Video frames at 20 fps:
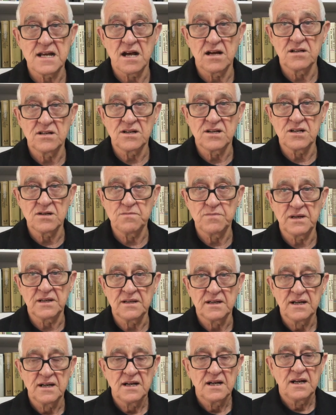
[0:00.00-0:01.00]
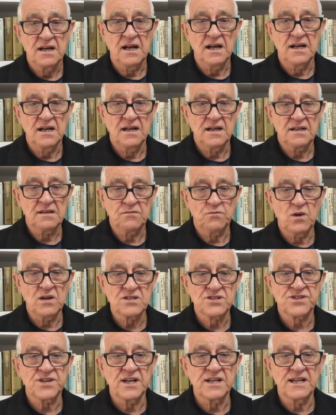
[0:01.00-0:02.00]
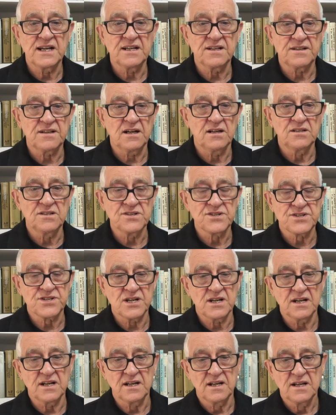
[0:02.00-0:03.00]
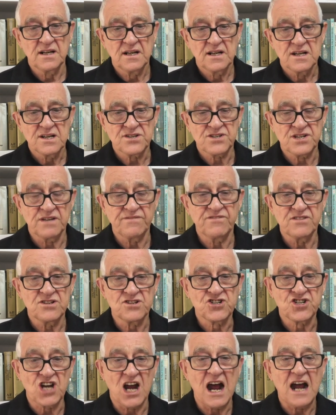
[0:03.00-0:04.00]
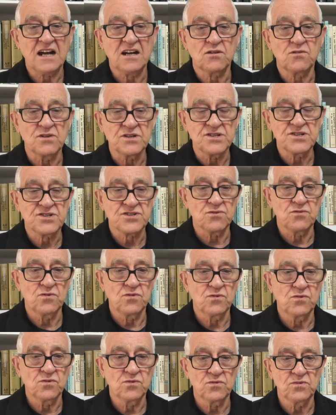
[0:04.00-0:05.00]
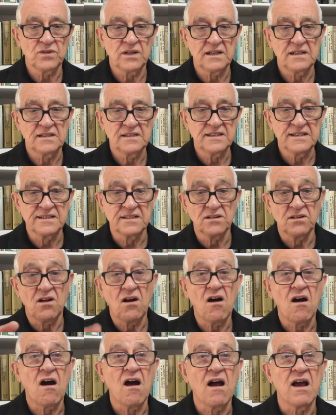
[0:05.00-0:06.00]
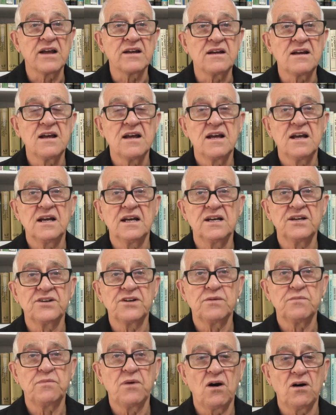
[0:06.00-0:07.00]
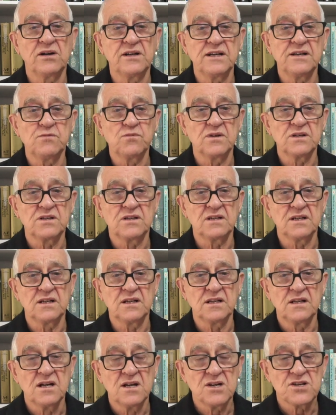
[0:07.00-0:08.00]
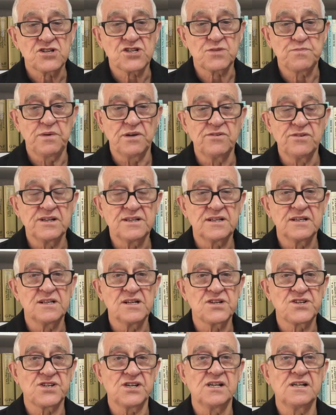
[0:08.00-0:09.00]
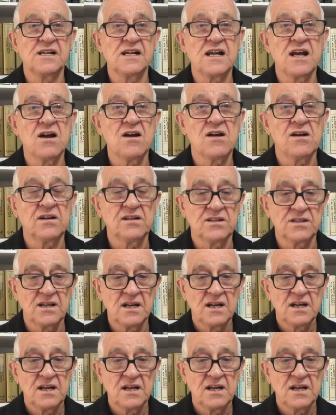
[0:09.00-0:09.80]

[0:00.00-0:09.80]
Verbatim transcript: yoga, but uh, once they get those uh, seven chakras all uh, in line in the body with the spirit that is in the earth,